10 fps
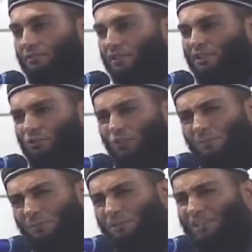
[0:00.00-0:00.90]

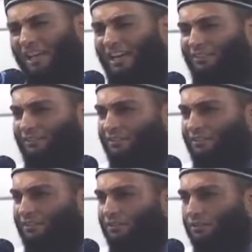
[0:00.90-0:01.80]
Extremely scared.
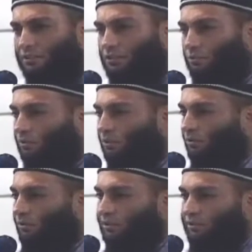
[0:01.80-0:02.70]
So
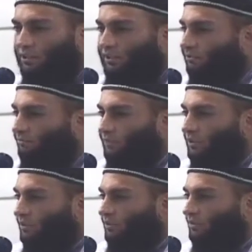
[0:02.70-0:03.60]
while in a state of
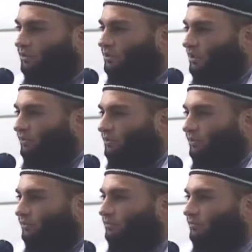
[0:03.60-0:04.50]
fear,
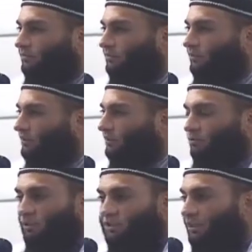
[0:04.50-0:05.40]
shivering, not
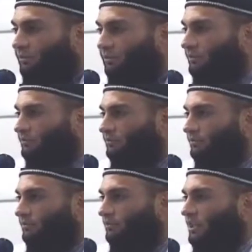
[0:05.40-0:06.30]
knowing what's going on,
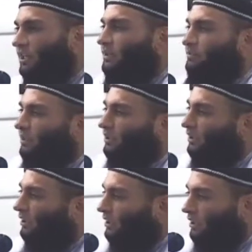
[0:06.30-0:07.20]
he
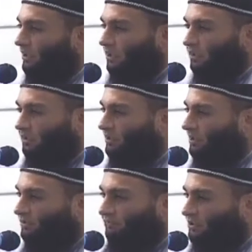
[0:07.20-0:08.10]
belied in
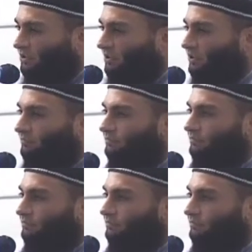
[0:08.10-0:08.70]
his fashioner.